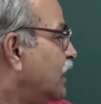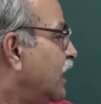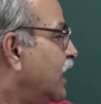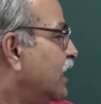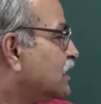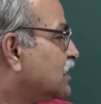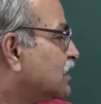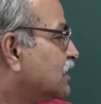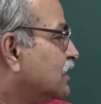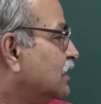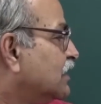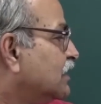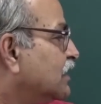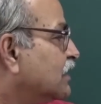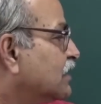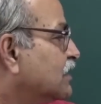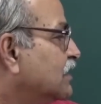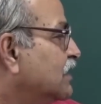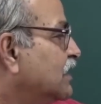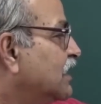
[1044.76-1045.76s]
s
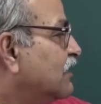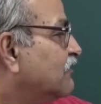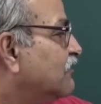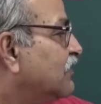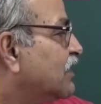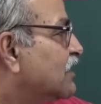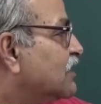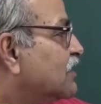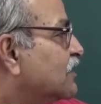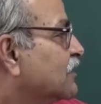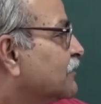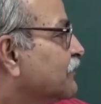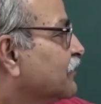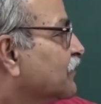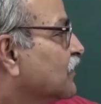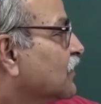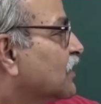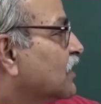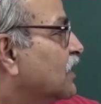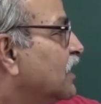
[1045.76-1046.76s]
energy levels,
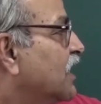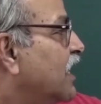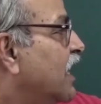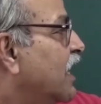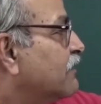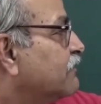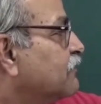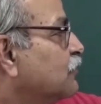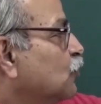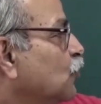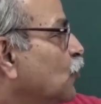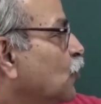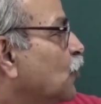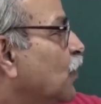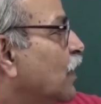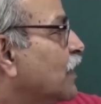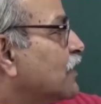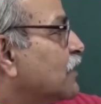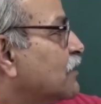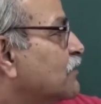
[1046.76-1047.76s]
they have two
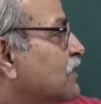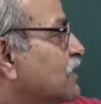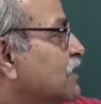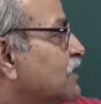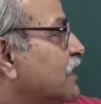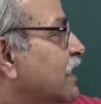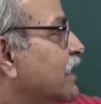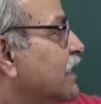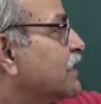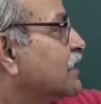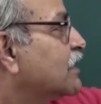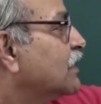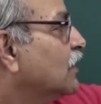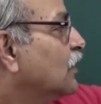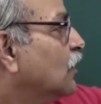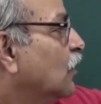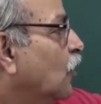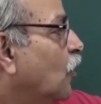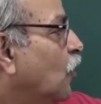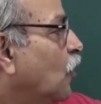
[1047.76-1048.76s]
quantum states.
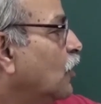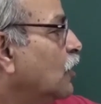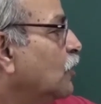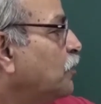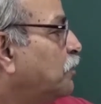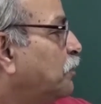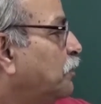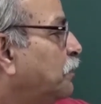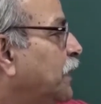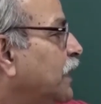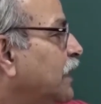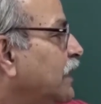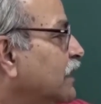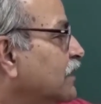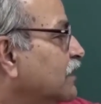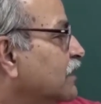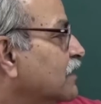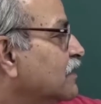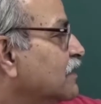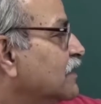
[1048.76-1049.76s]
All p
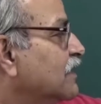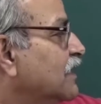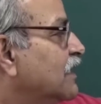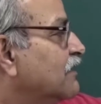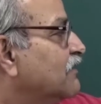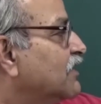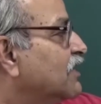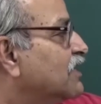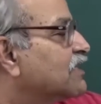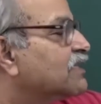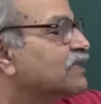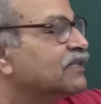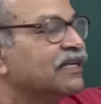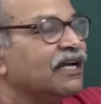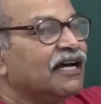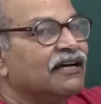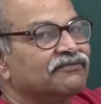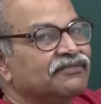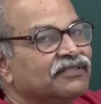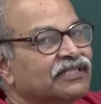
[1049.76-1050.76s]
energy levels,
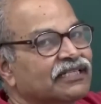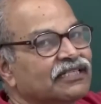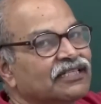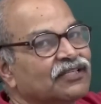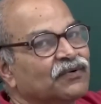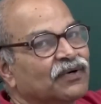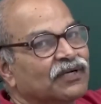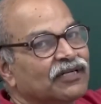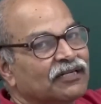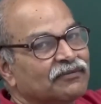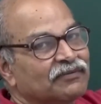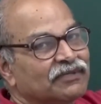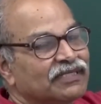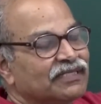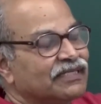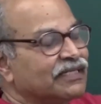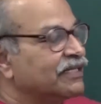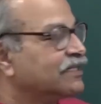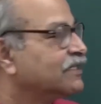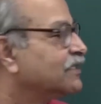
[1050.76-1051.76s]
they have 6 quantum
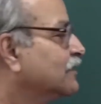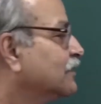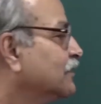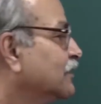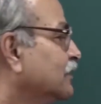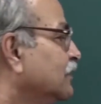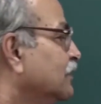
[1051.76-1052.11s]
states.